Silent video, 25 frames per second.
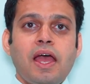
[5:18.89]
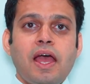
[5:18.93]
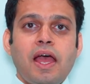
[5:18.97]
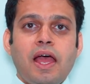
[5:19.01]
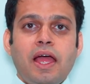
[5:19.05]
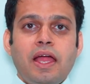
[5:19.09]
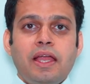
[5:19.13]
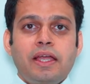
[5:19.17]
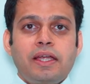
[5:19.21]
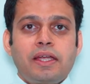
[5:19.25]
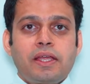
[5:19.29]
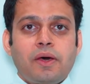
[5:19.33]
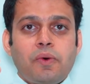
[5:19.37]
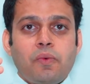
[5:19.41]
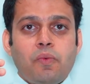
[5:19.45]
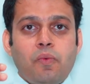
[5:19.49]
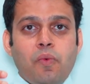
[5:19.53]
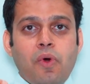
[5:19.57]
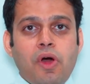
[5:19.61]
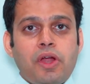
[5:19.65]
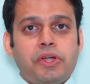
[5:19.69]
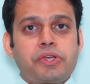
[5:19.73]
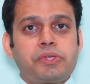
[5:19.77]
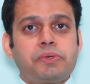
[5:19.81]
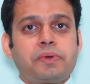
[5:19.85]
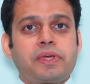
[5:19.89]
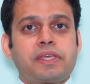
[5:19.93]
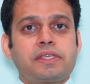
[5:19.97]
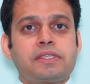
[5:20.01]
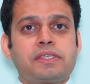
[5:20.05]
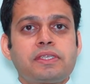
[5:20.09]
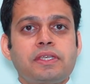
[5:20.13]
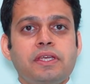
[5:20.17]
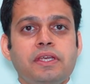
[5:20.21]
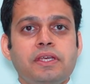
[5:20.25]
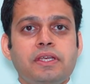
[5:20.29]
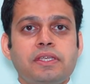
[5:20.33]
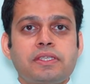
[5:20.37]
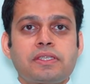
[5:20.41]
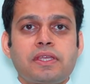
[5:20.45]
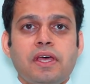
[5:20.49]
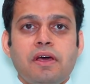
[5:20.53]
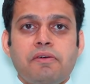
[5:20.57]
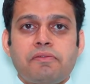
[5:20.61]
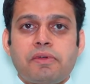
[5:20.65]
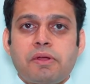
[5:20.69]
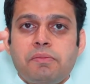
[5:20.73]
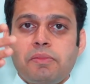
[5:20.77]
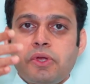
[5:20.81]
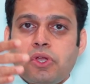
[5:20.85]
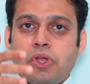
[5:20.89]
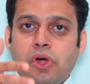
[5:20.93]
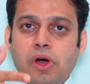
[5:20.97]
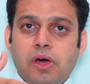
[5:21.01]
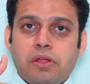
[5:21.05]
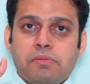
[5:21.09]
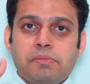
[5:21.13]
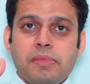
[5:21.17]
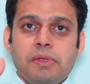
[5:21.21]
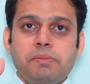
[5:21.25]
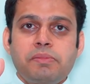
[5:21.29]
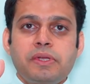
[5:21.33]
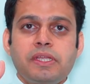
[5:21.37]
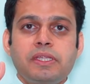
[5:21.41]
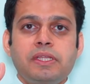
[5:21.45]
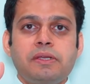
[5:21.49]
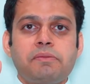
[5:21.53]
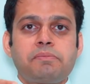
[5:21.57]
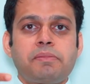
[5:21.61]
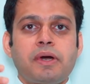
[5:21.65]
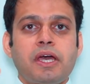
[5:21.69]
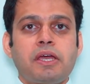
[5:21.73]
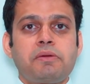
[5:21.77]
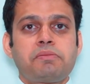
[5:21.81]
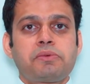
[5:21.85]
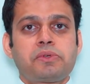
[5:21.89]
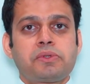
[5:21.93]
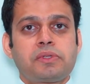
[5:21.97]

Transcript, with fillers: And what you can see is from a normal breathing pipe